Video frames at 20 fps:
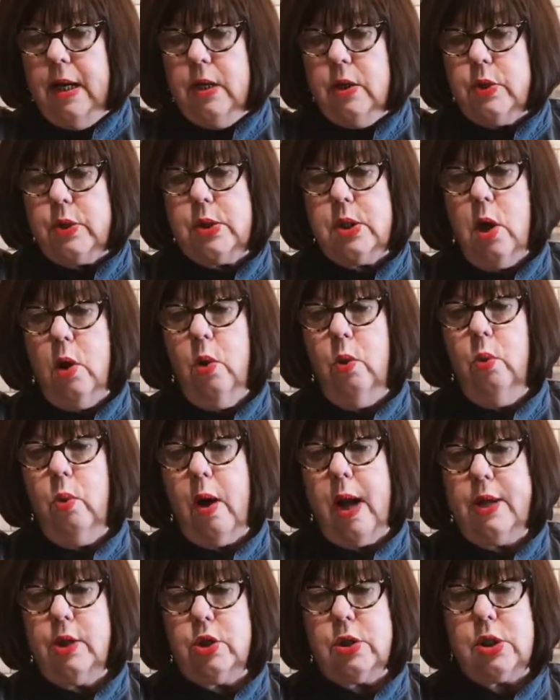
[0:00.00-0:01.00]
So
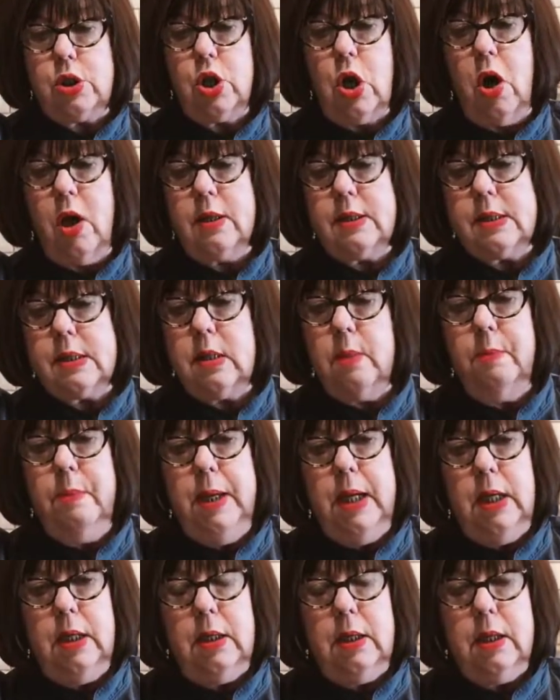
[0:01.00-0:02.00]
I just toss the
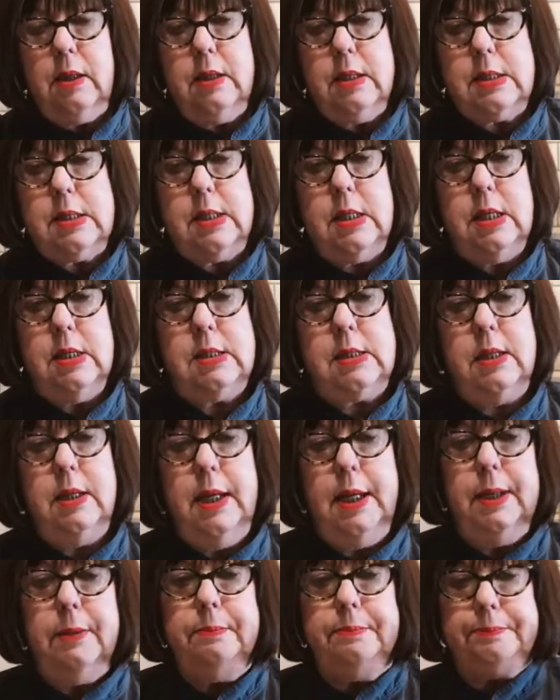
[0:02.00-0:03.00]
meat in the
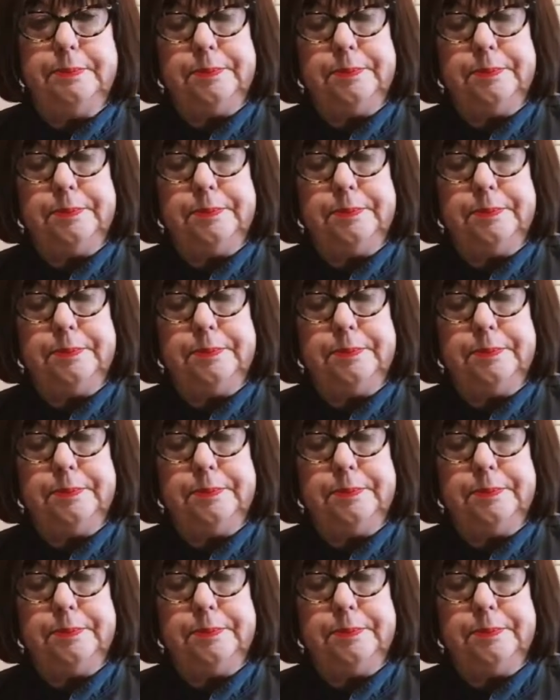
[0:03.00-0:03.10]
seasoning.